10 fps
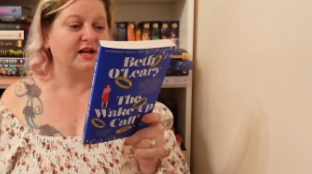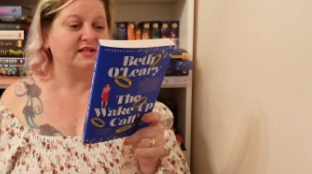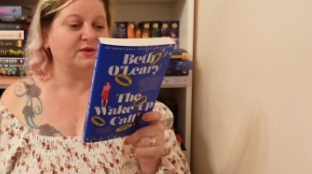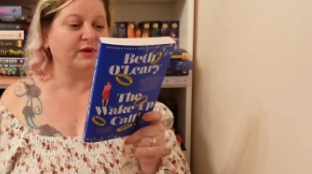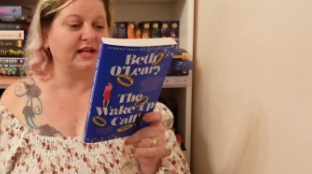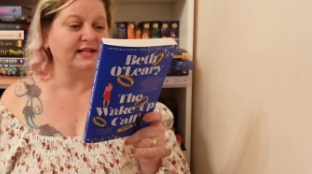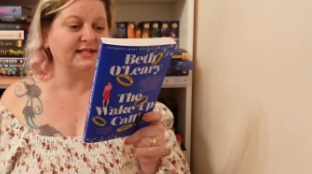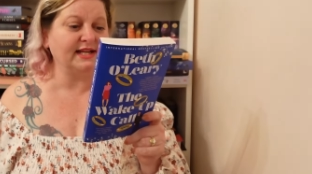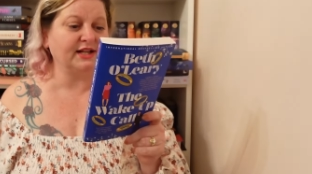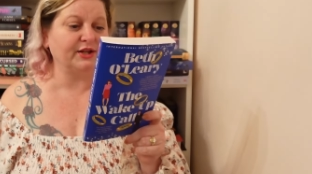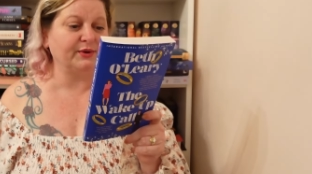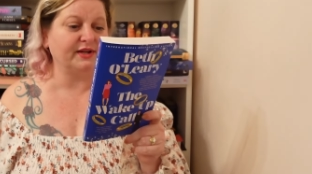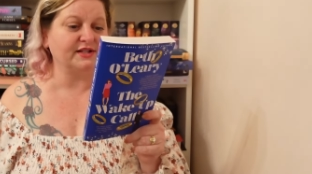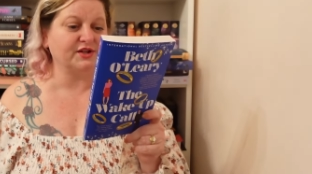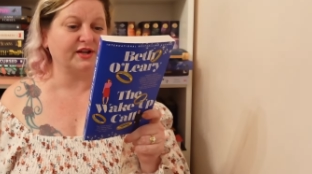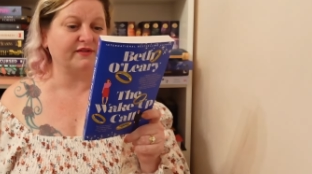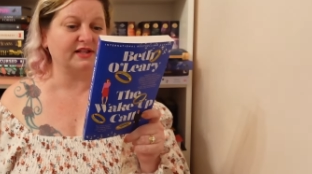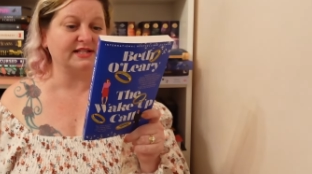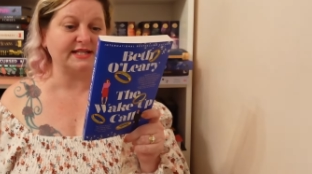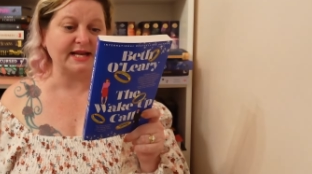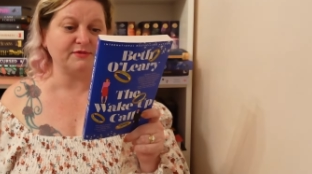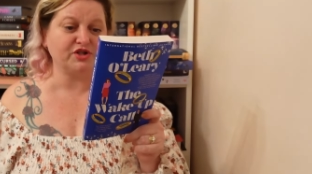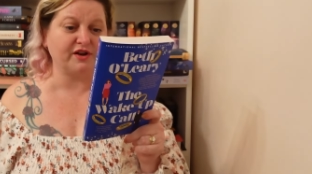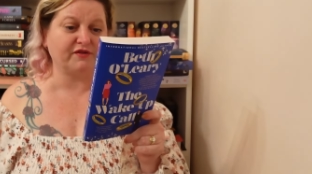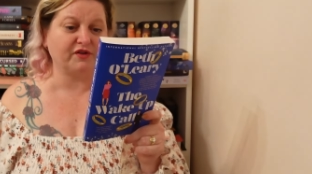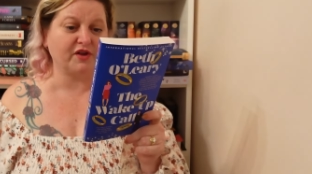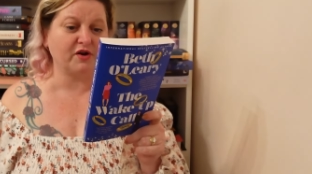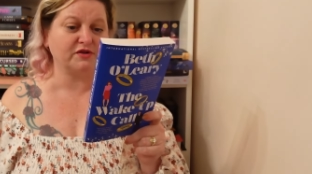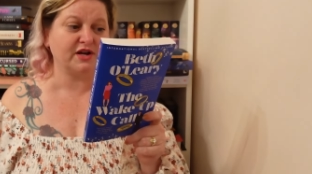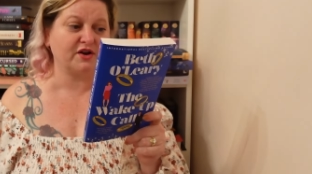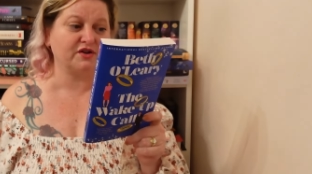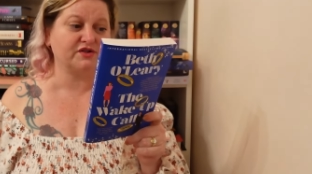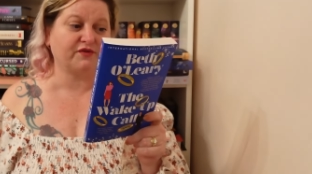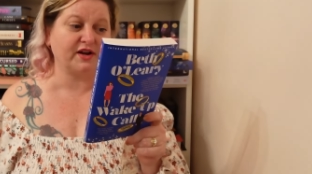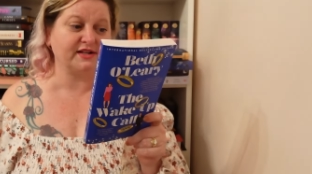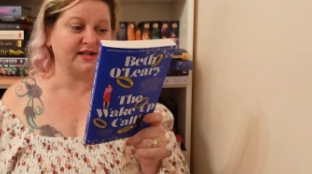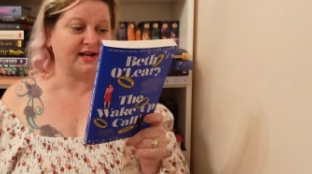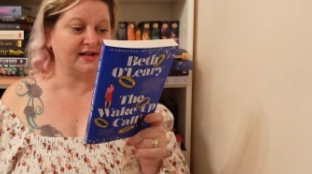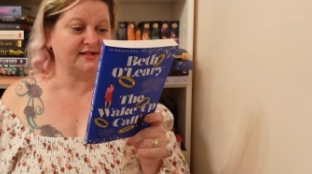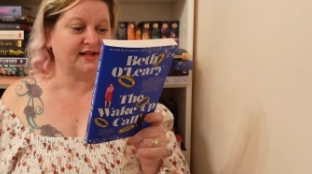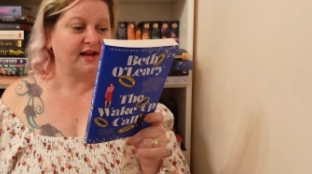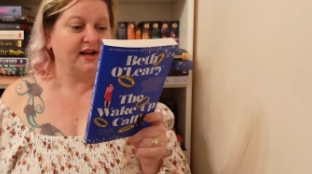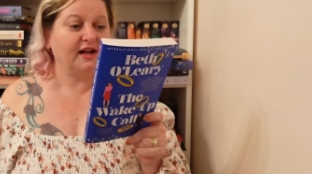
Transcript: So when Izzy and Lucas are given the same shift on the hotel's front desk,